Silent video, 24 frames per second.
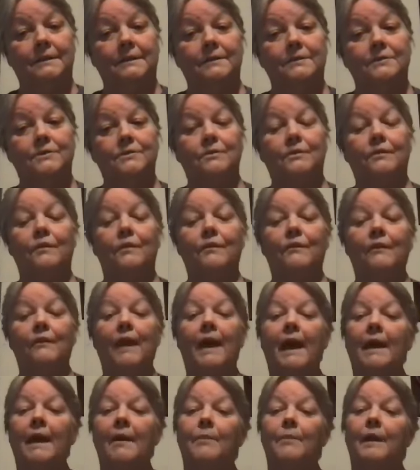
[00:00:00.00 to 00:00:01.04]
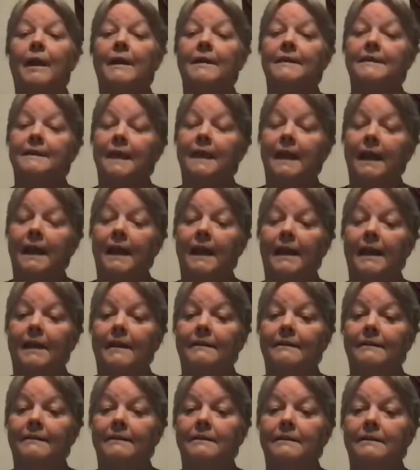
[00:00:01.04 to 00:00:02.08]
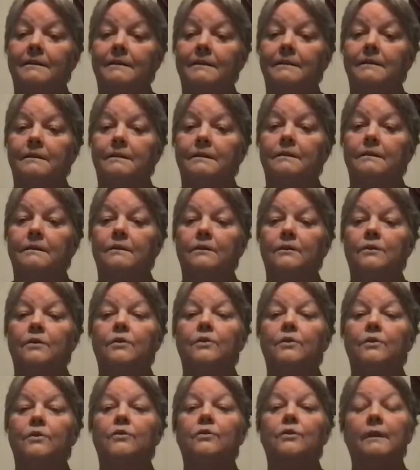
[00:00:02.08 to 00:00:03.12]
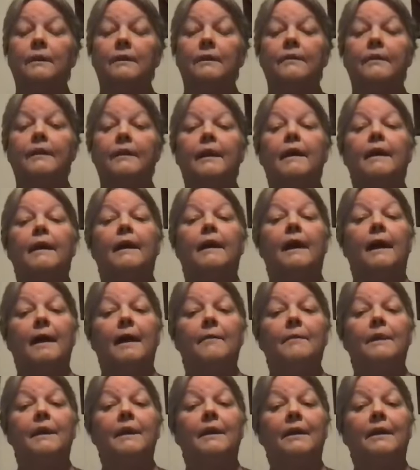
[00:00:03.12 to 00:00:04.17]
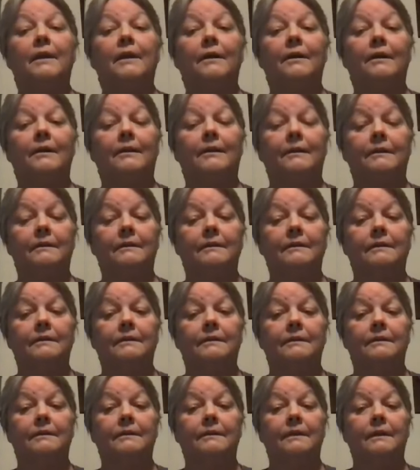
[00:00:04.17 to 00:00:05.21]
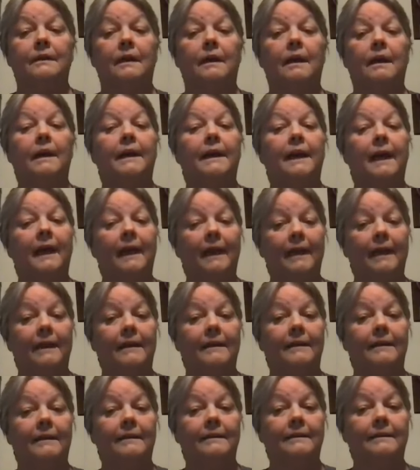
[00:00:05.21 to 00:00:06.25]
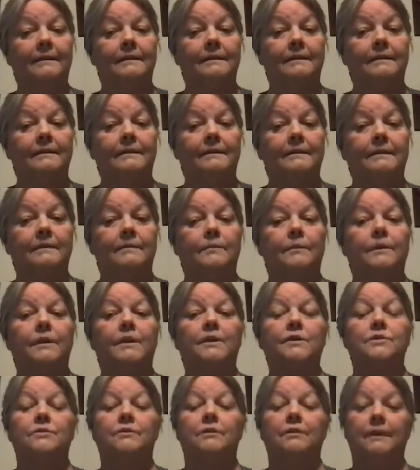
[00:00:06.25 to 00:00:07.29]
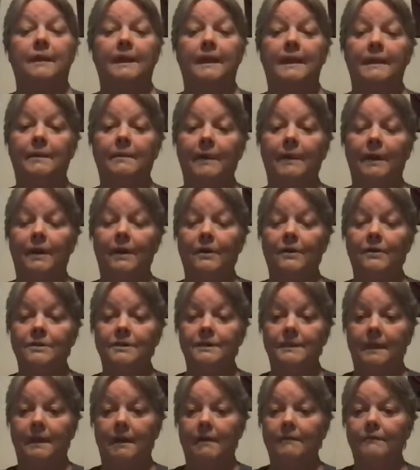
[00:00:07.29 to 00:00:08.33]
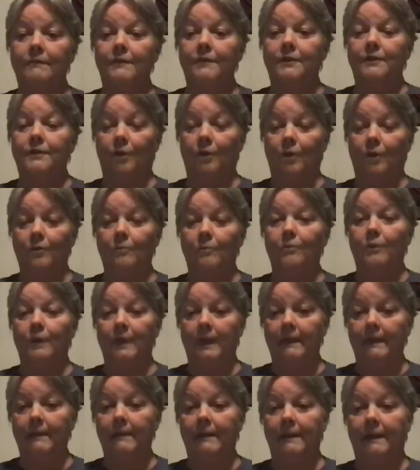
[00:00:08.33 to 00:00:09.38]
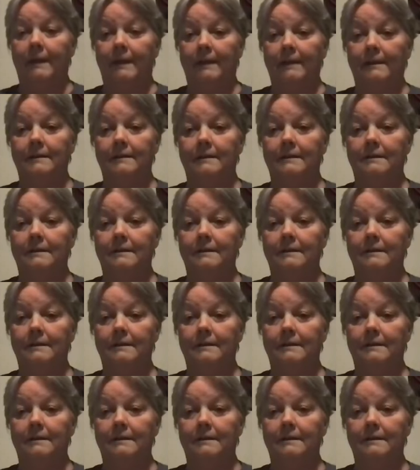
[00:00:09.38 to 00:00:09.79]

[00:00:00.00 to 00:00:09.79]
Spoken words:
So if you've had a bad day, you're going to think, I'm here again, because you're thinking about yourself and your own breathing